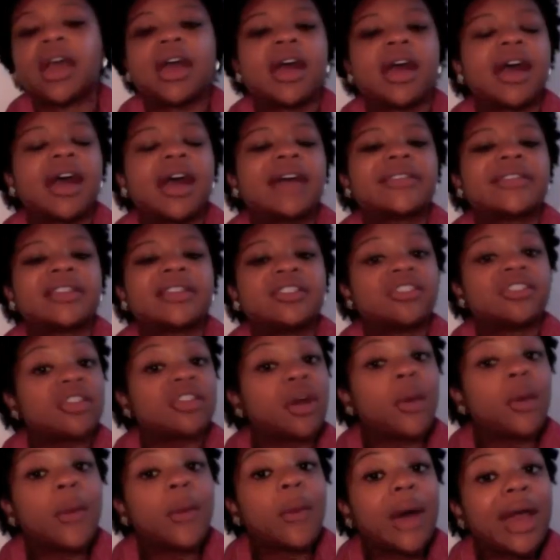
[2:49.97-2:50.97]
I said, you know
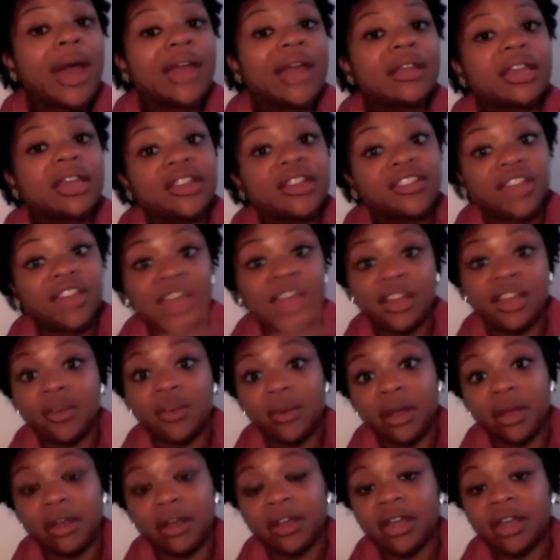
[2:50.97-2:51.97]
what? In
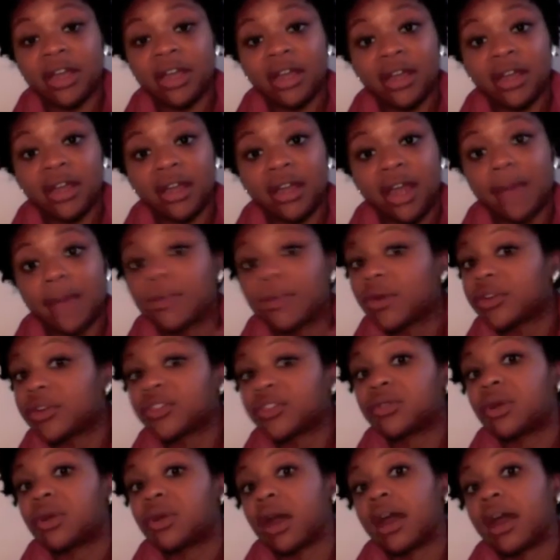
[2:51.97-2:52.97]
January, I'm going to
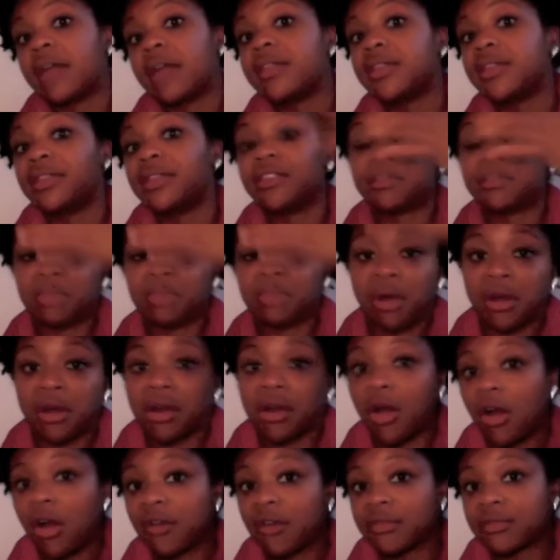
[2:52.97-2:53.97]
cut this part
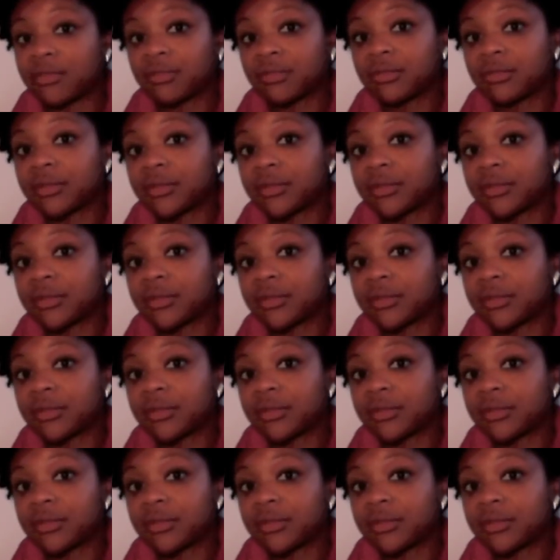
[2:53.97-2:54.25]
off.